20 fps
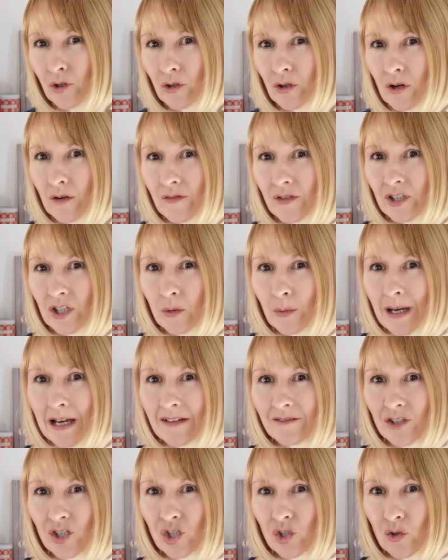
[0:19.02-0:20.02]
front cover you
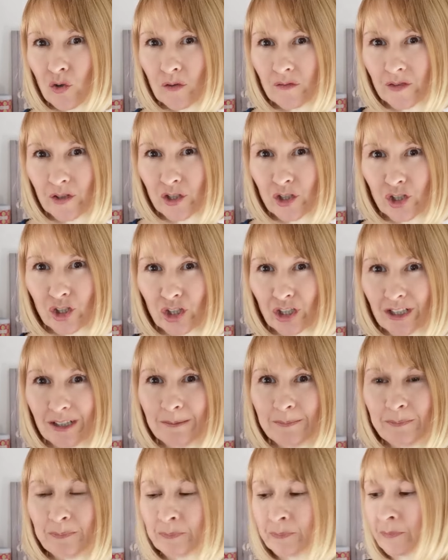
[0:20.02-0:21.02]
have the short
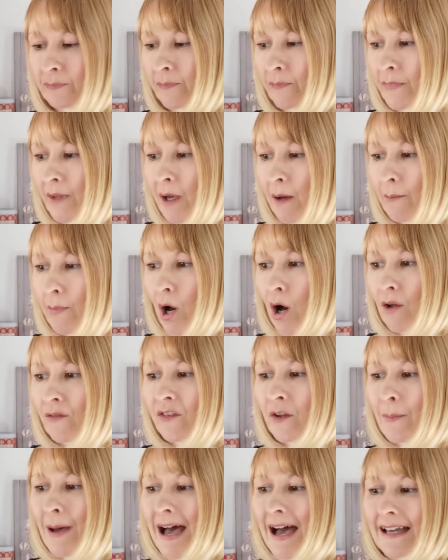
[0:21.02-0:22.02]
version, but
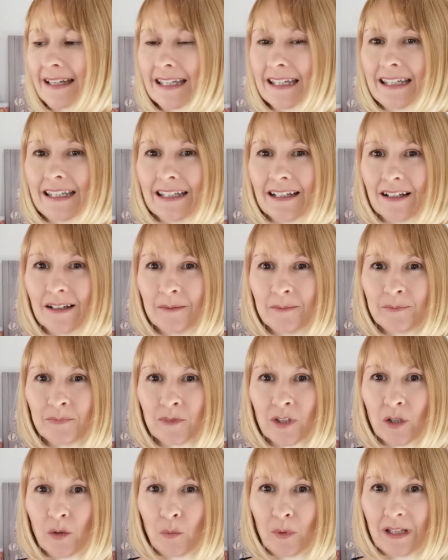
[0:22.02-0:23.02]
on the back here,
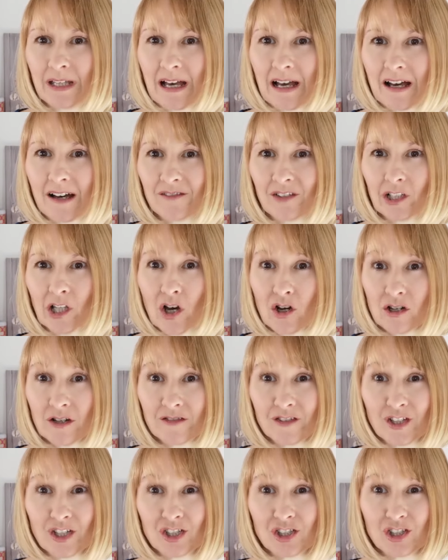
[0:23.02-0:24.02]
we have a
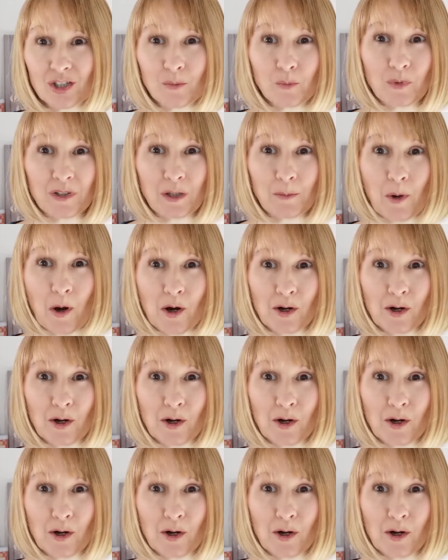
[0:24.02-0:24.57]
longer version with the